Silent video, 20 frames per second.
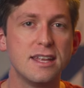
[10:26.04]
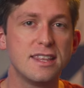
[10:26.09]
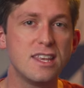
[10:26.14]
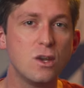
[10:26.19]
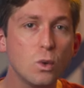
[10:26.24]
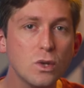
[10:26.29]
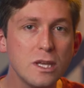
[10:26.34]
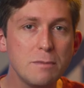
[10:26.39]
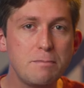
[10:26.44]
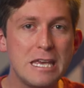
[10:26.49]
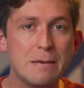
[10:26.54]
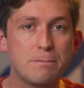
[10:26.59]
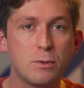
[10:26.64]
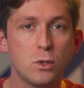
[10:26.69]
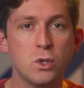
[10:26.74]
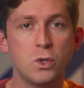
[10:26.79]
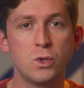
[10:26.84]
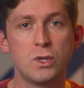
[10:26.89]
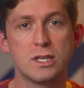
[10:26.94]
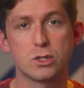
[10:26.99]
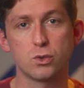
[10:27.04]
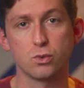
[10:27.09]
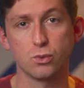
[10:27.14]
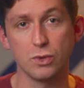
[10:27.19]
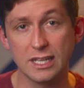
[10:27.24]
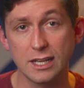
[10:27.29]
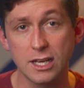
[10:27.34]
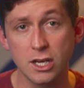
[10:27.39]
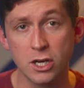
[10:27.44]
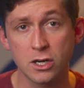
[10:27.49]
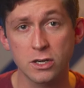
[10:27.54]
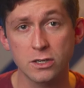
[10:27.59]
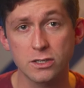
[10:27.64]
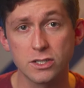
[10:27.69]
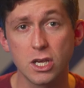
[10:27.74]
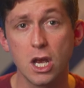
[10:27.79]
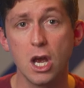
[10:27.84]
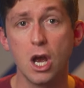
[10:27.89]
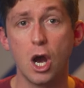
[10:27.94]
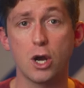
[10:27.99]
The only people who this really
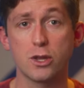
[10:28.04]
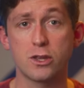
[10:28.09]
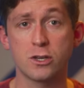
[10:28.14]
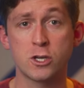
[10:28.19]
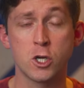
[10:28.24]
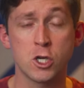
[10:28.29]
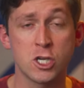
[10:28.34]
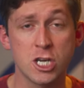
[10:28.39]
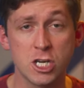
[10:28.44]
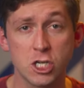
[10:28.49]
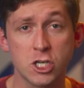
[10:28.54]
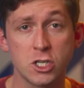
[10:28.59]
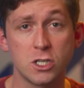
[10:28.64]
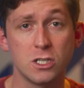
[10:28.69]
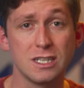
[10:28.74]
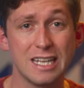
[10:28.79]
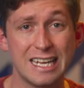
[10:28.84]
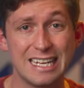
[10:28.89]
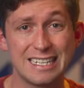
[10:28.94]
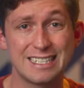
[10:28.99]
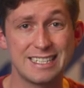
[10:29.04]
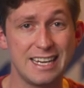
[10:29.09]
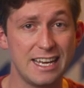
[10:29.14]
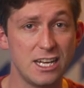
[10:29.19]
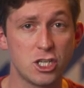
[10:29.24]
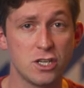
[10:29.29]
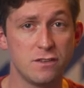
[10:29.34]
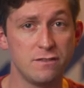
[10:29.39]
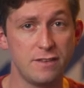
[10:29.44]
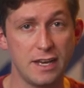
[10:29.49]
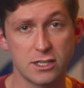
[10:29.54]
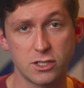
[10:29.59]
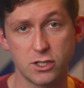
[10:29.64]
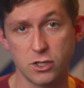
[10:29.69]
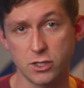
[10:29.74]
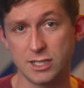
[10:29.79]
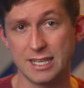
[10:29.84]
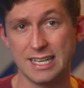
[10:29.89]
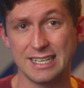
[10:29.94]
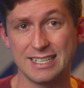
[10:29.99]
hurts are the traditional late stage
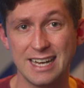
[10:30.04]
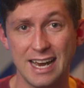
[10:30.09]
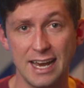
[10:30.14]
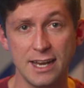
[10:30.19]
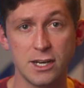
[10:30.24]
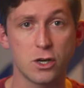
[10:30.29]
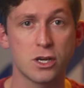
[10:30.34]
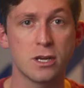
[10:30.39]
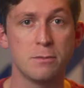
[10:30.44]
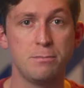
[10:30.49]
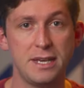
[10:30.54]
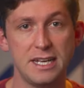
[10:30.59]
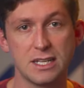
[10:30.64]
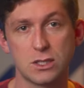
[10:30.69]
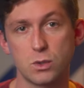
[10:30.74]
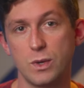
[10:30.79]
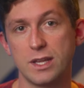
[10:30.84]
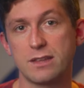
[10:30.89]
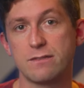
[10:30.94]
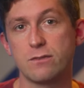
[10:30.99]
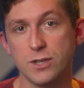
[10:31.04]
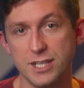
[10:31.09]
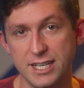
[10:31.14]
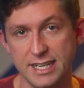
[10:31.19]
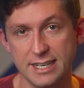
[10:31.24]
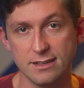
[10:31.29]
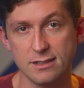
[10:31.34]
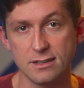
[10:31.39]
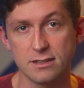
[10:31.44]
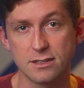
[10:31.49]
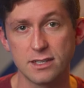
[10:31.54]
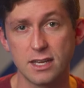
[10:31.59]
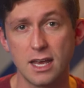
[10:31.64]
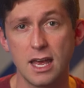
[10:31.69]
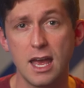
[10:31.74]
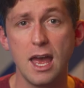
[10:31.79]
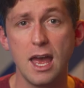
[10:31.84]
investors that Tiger competes with for deals.